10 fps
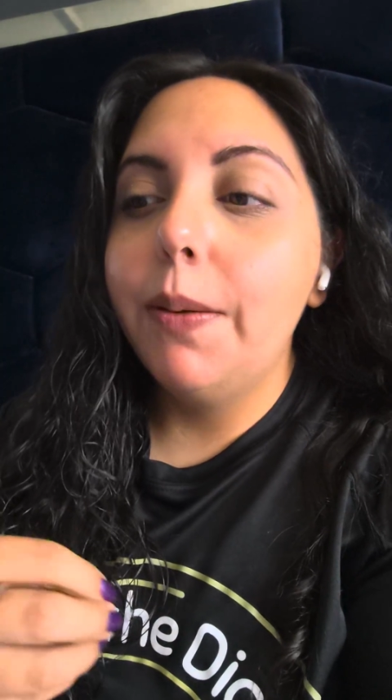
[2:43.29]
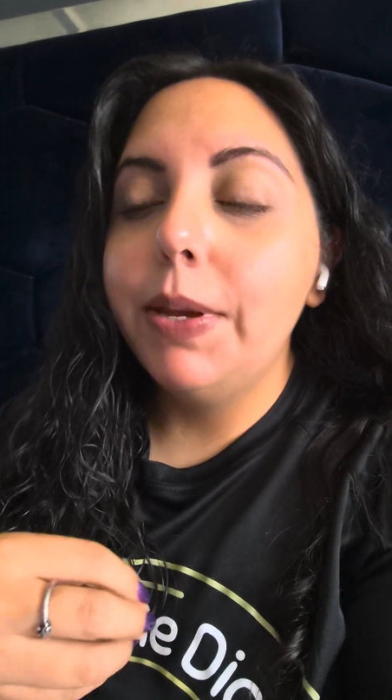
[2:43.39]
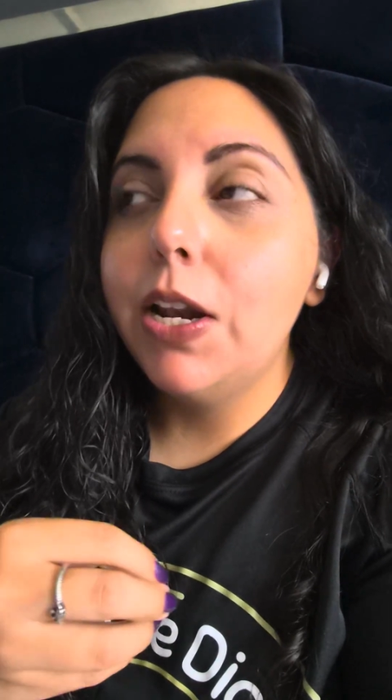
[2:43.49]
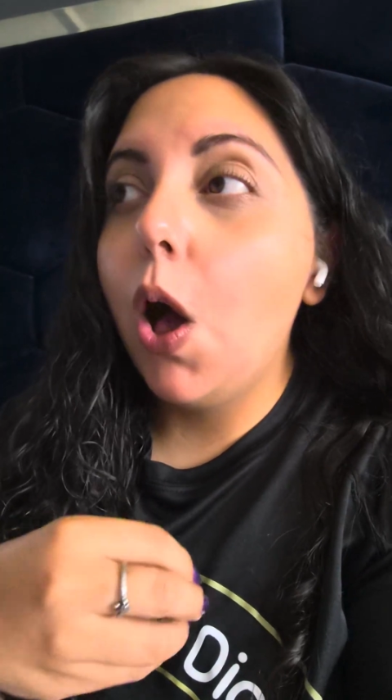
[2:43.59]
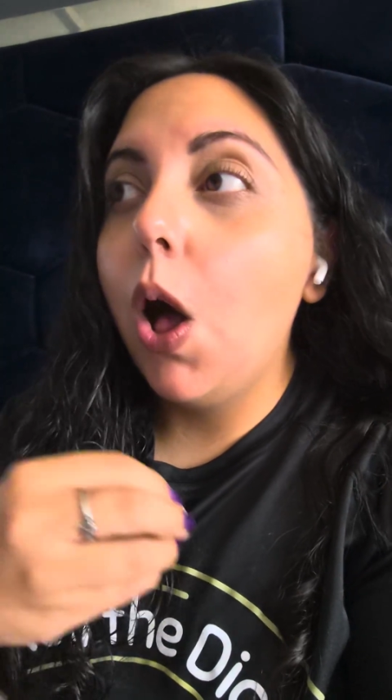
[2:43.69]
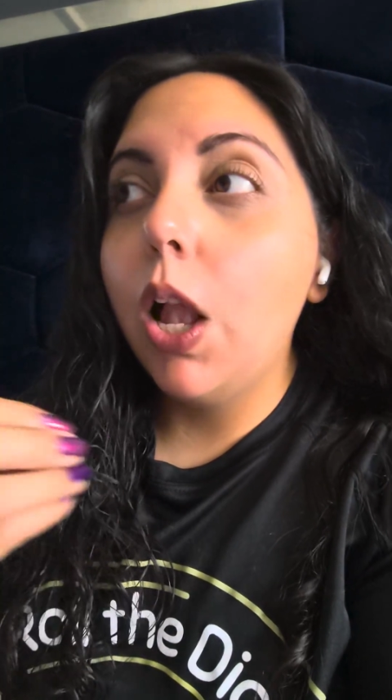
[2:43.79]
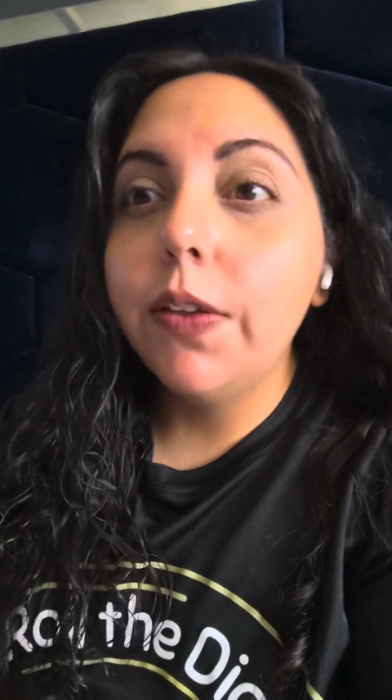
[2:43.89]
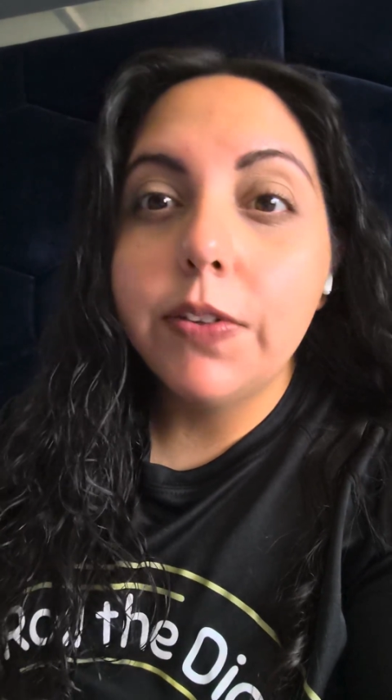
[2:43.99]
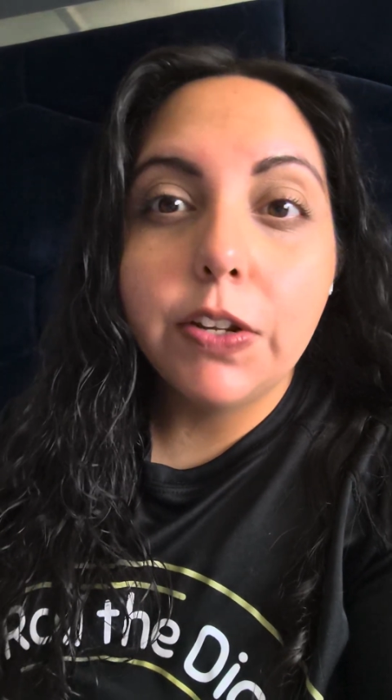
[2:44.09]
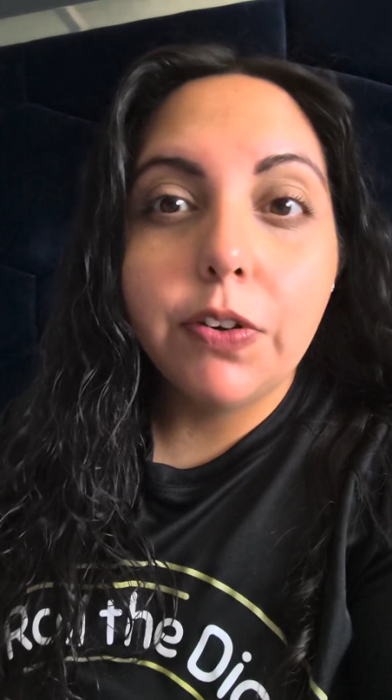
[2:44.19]
in all
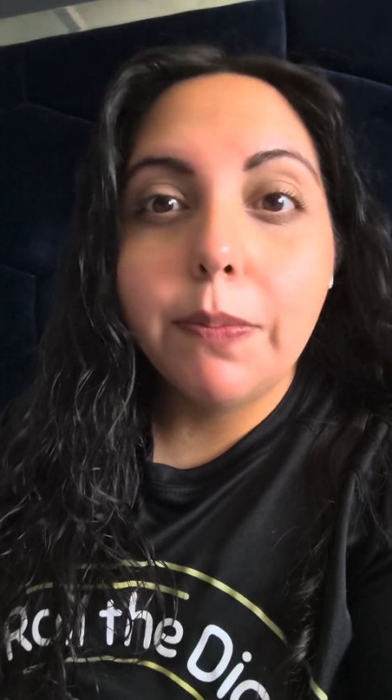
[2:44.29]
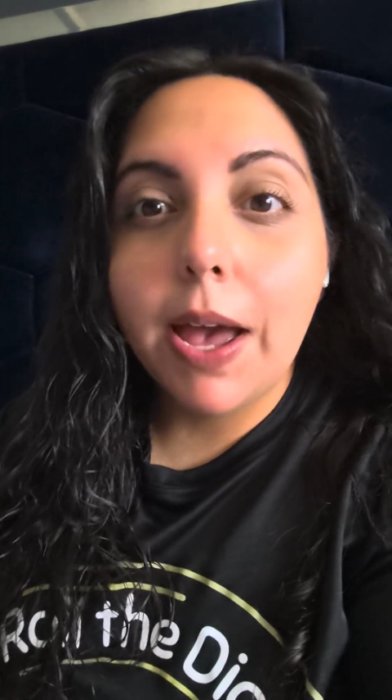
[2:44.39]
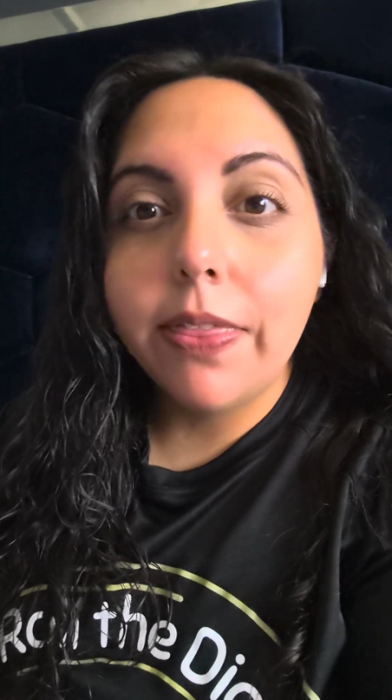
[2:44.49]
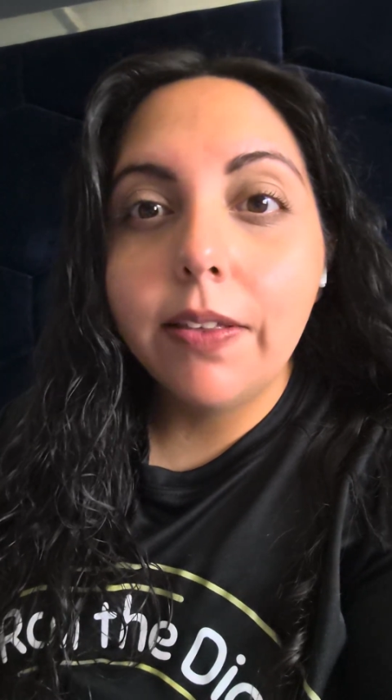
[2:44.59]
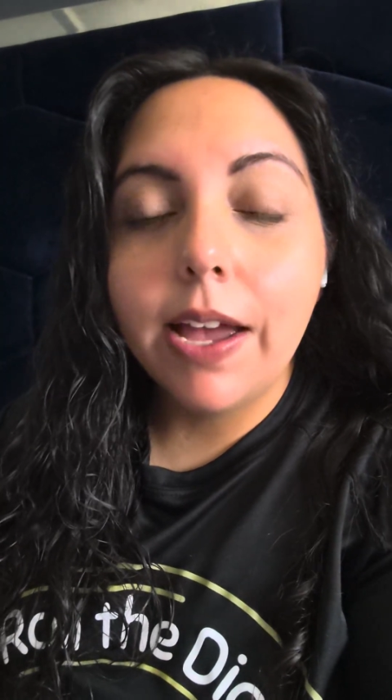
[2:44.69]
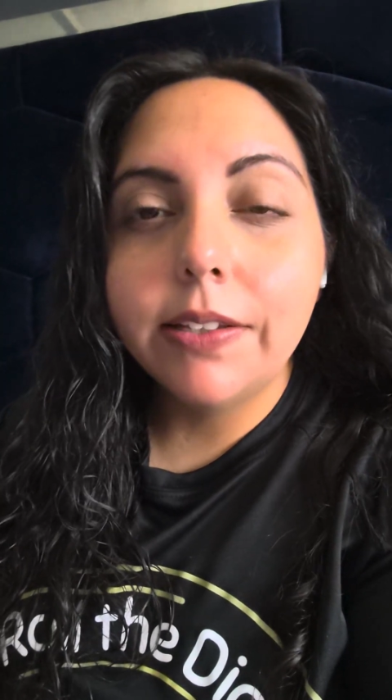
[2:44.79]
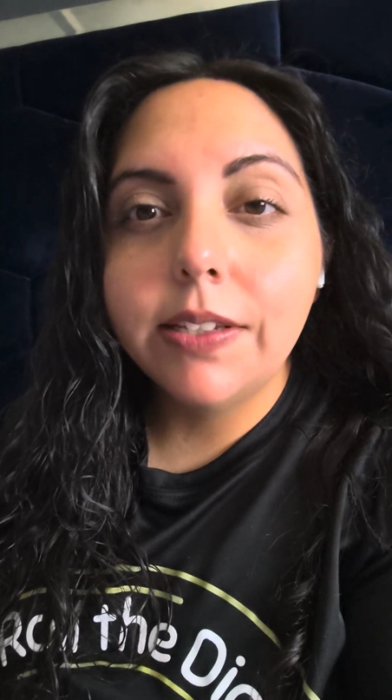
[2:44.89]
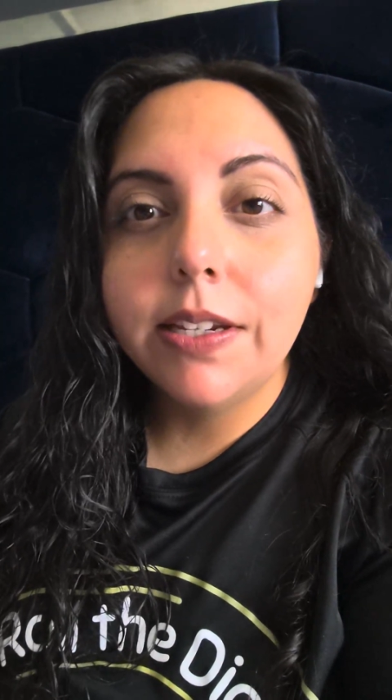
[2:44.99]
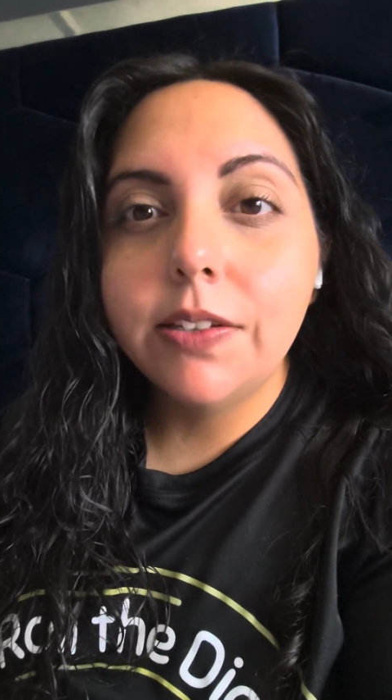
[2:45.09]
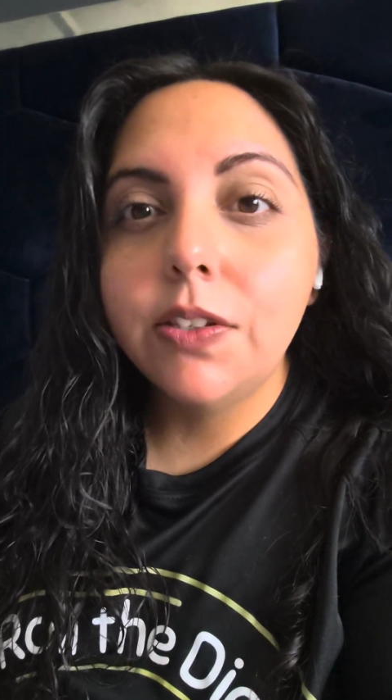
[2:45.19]
of the different math
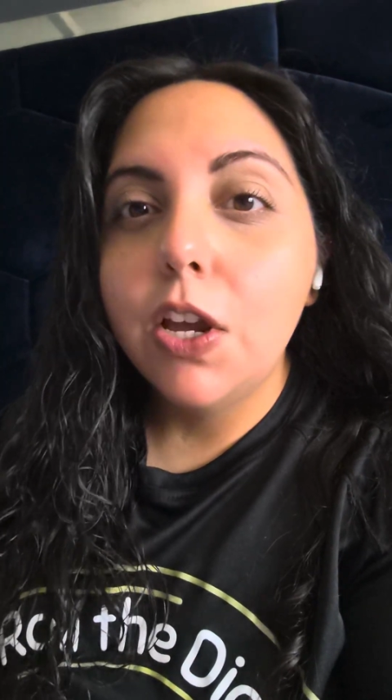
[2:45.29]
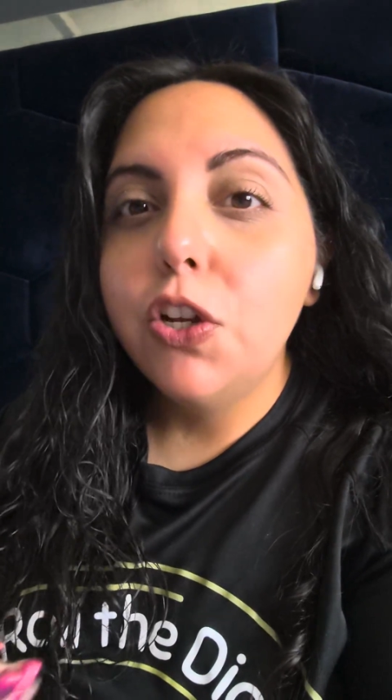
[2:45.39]
classes,